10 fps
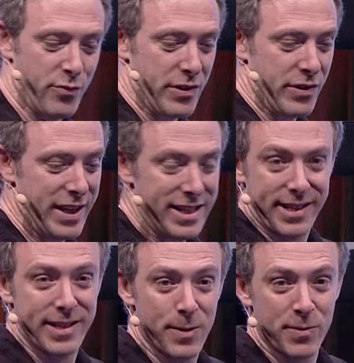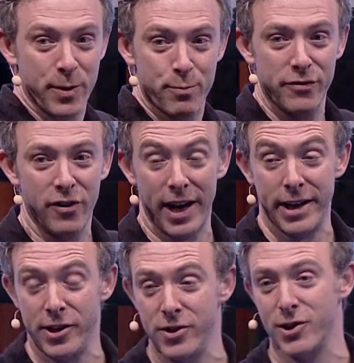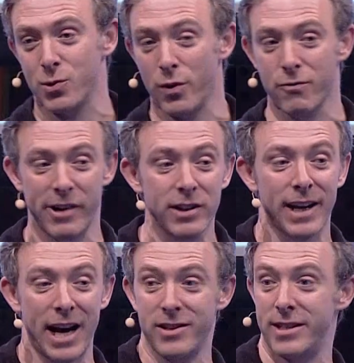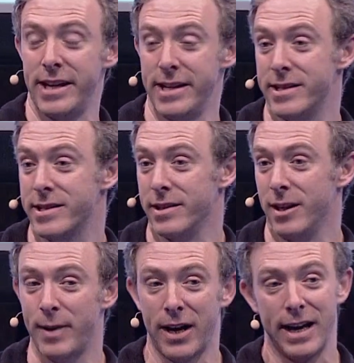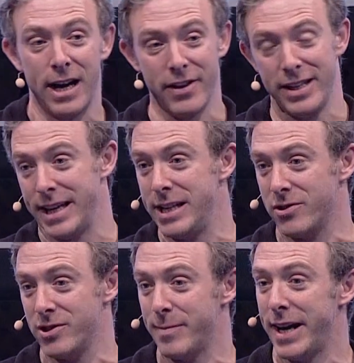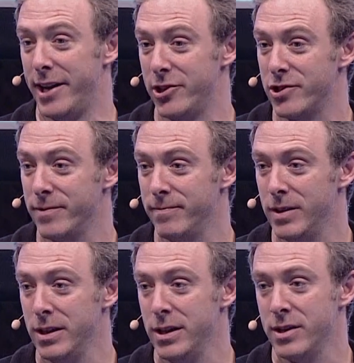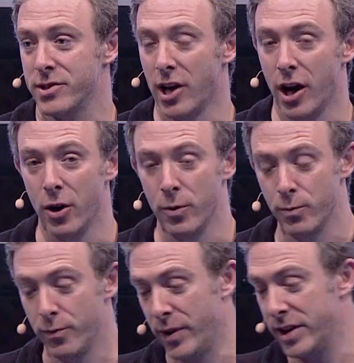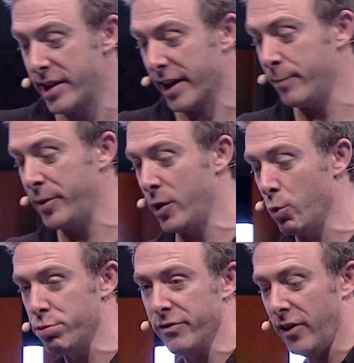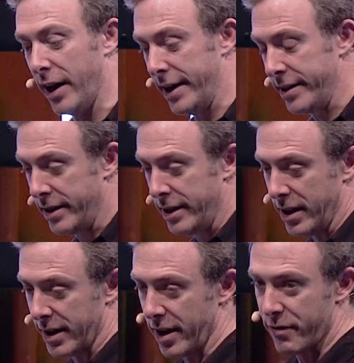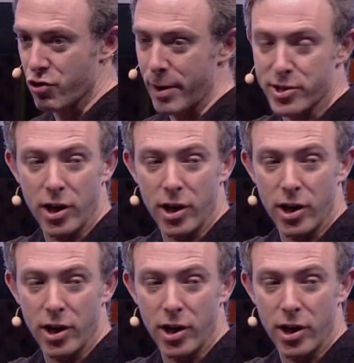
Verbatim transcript: these systems can provide users with real guarantees about how their data is managed. So the internet computer will provide a kind of crypto